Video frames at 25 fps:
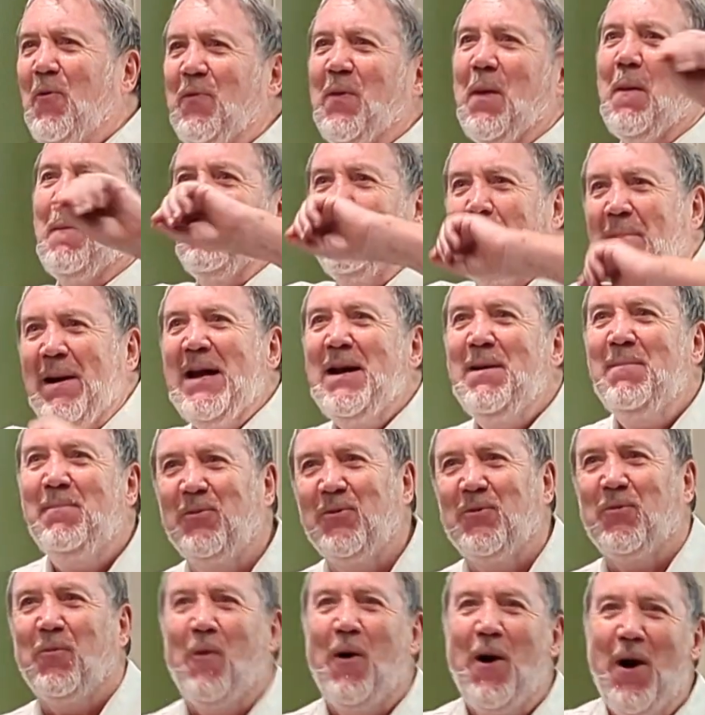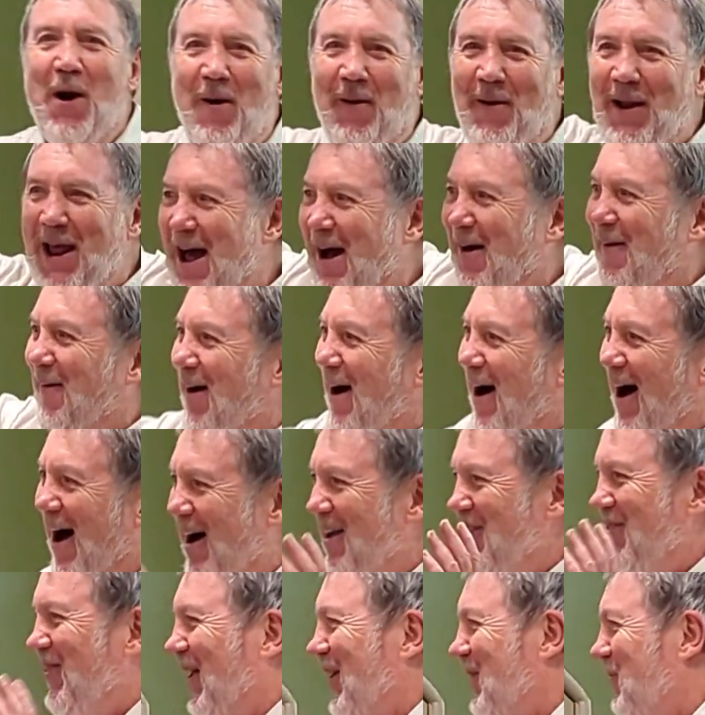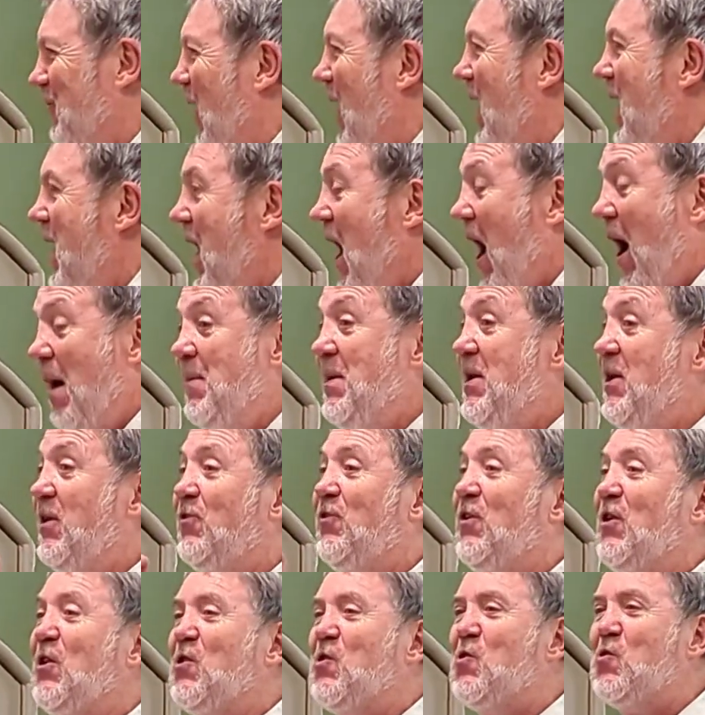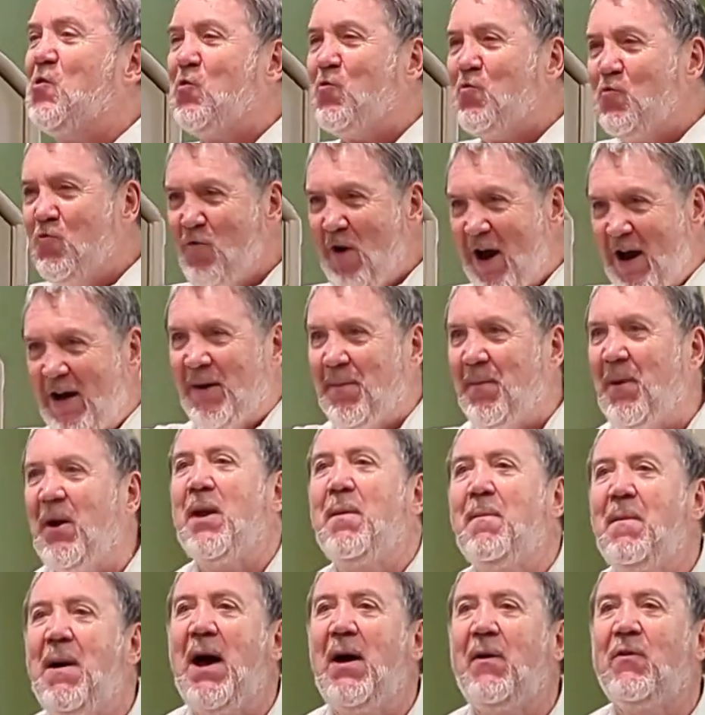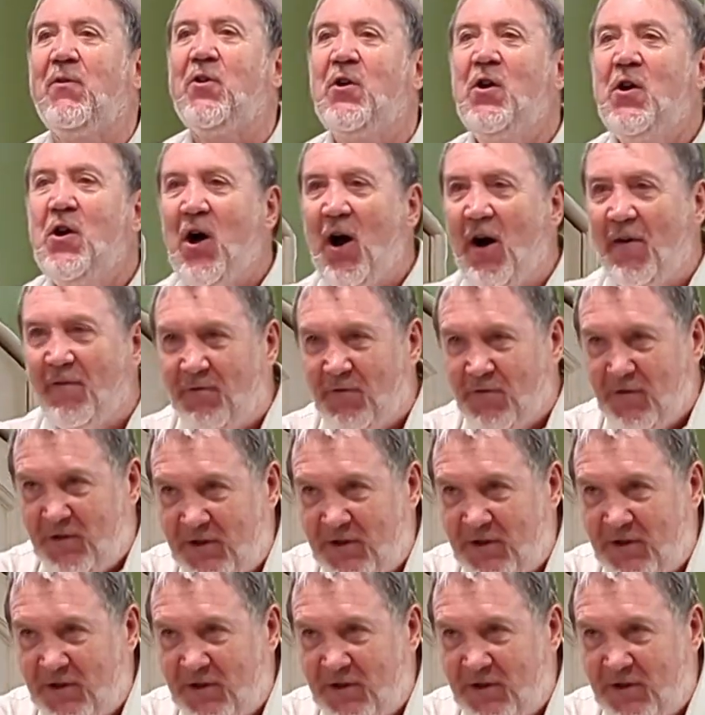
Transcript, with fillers: the beams were and how high things were. I mean, there's an incredible amount of